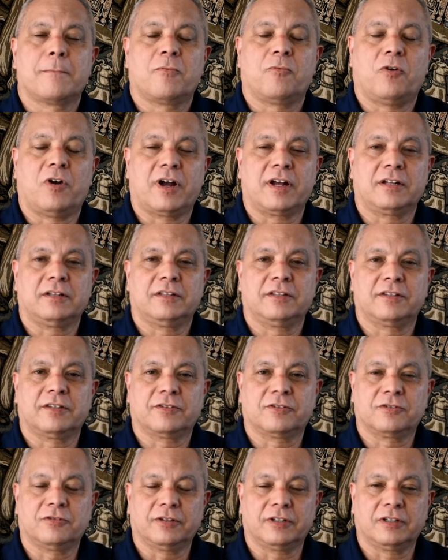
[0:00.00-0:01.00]
while this
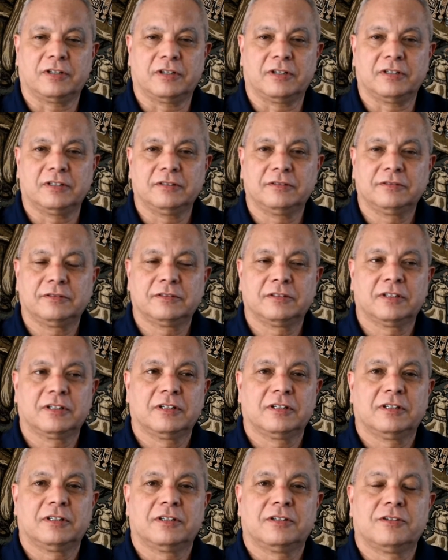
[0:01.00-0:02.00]
is going on.
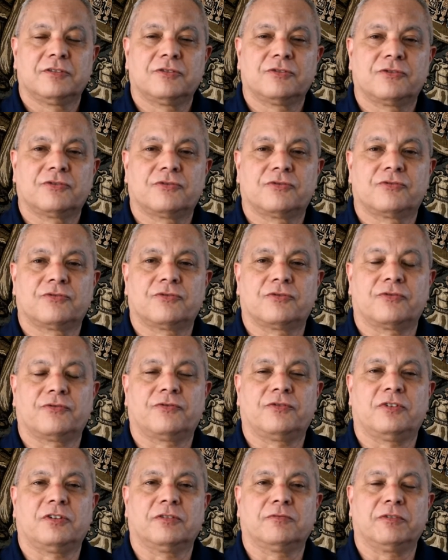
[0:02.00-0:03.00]
So
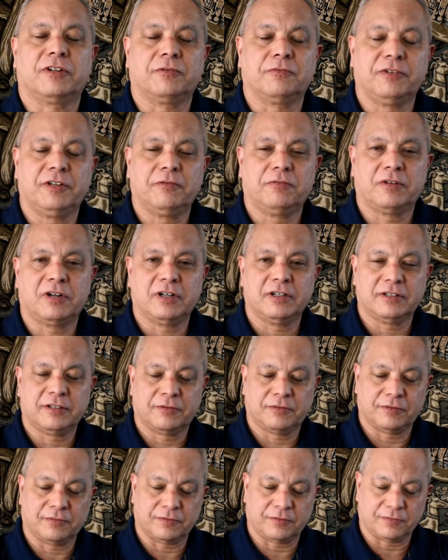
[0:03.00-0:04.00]
for what we want,
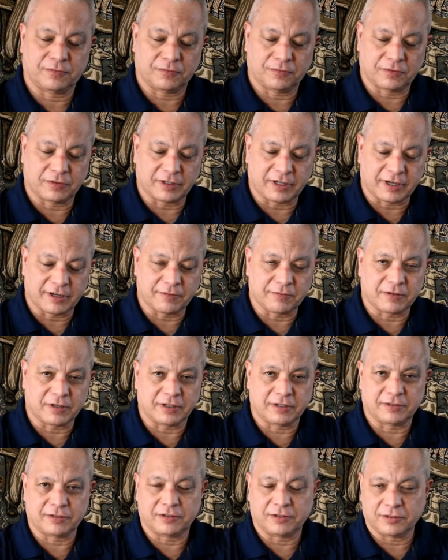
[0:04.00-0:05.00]
what I
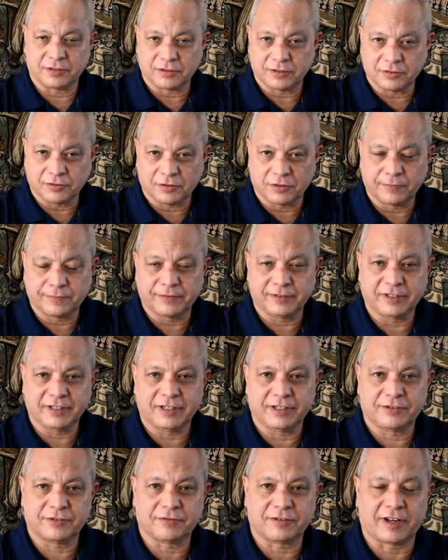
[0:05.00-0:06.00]
want
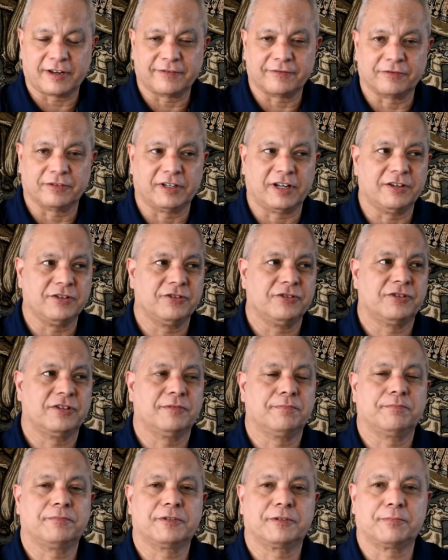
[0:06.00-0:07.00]
hopefully is to have a
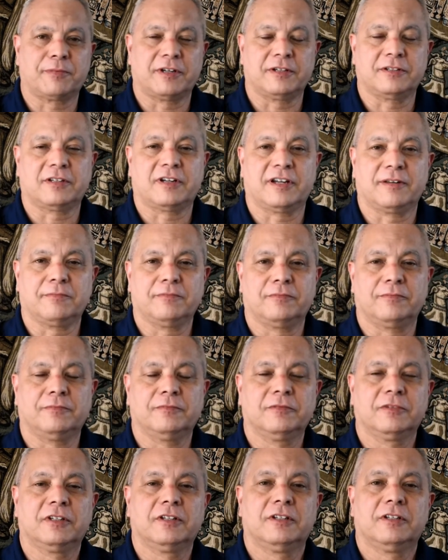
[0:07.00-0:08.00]
relationship, spend time
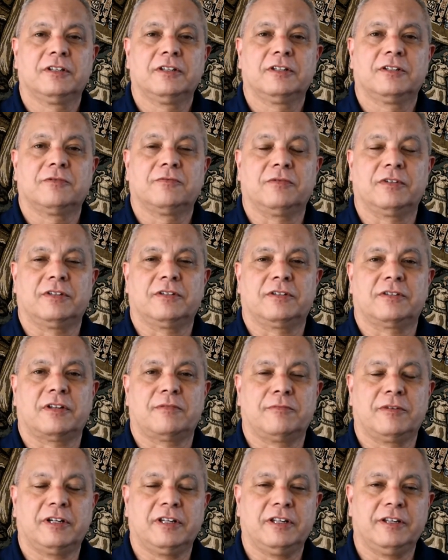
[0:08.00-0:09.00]
with
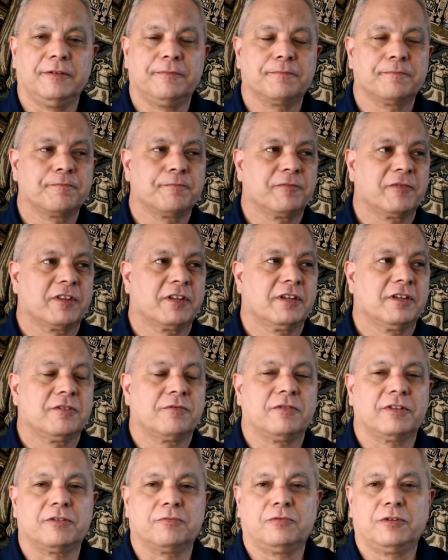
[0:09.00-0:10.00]
somebody,
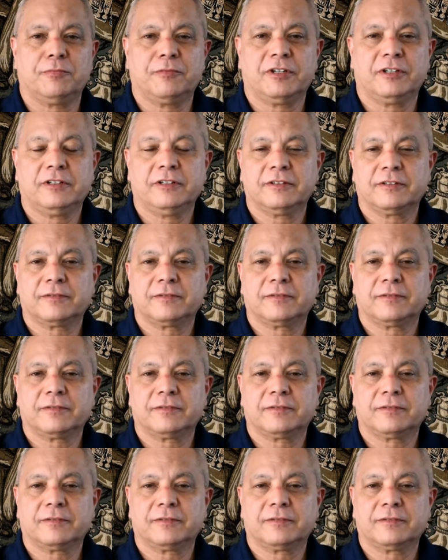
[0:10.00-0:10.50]
with a woman,